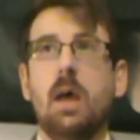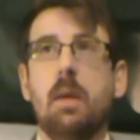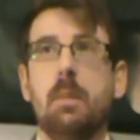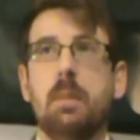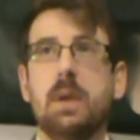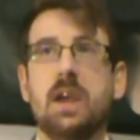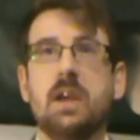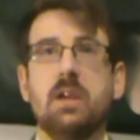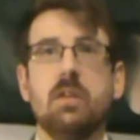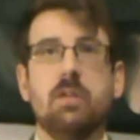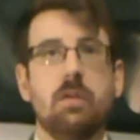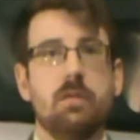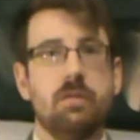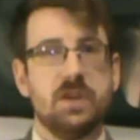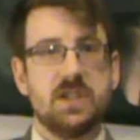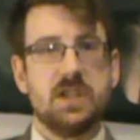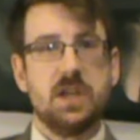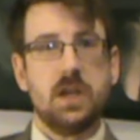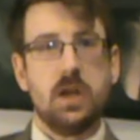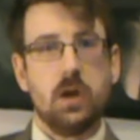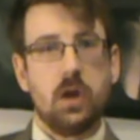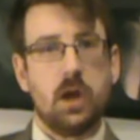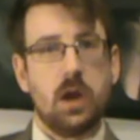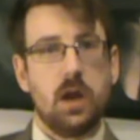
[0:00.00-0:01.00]
because
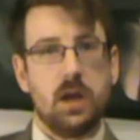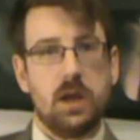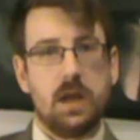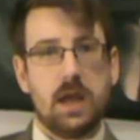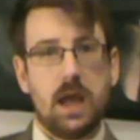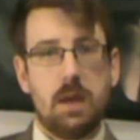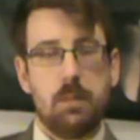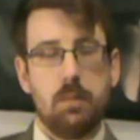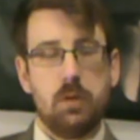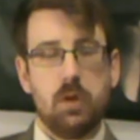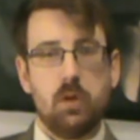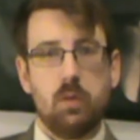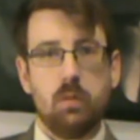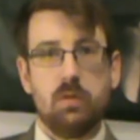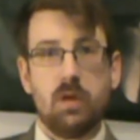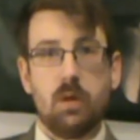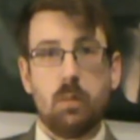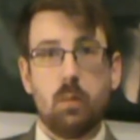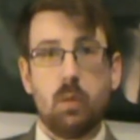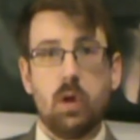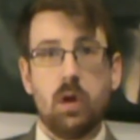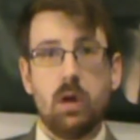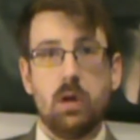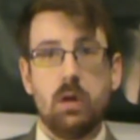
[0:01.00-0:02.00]
obviously you're going to debut
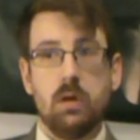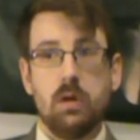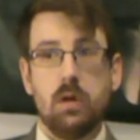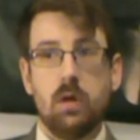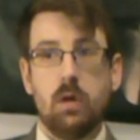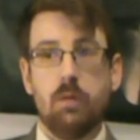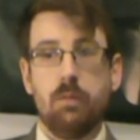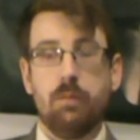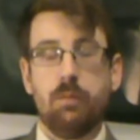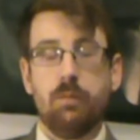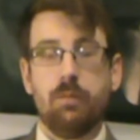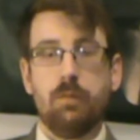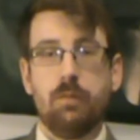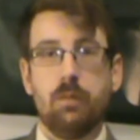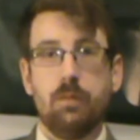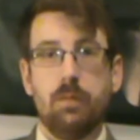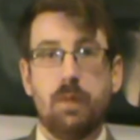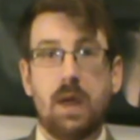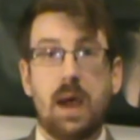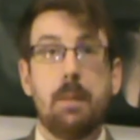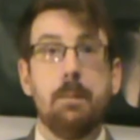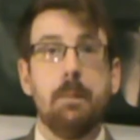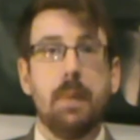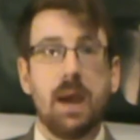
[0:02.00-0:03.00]
someone of
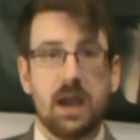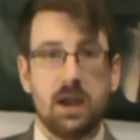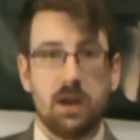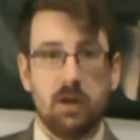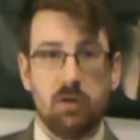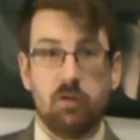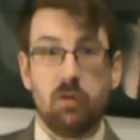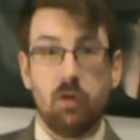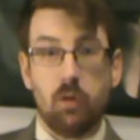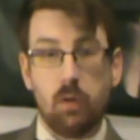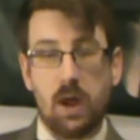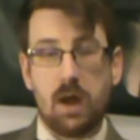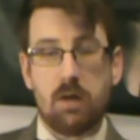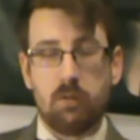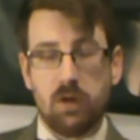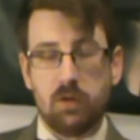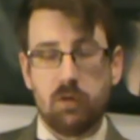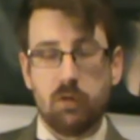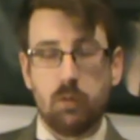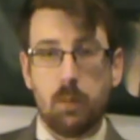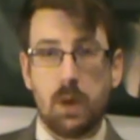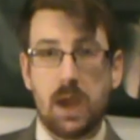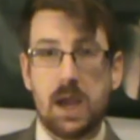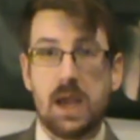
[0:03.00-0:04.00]
that magnitude at
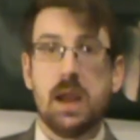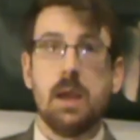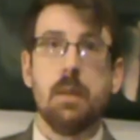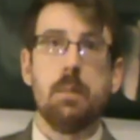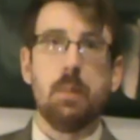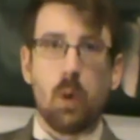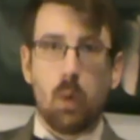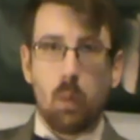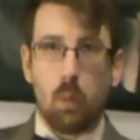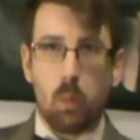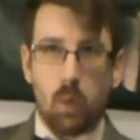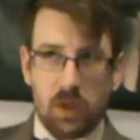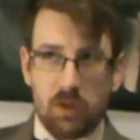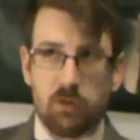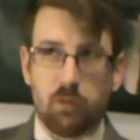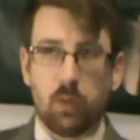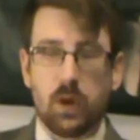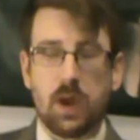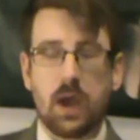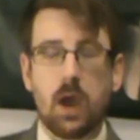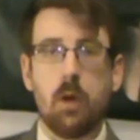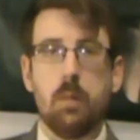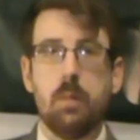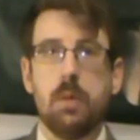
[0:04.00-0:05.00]
WrestleMania, but once
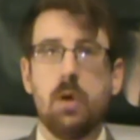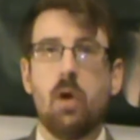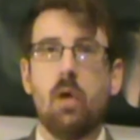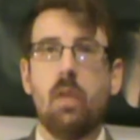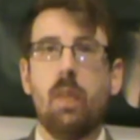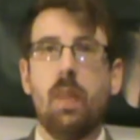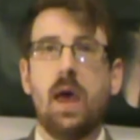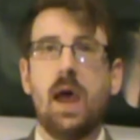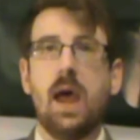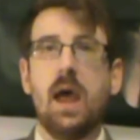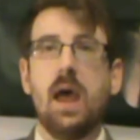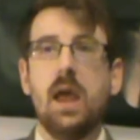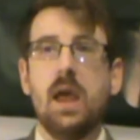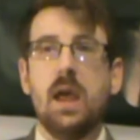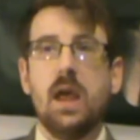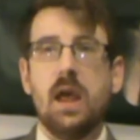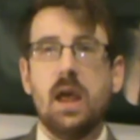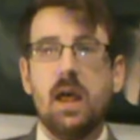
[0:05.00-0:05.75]
we go beyond that,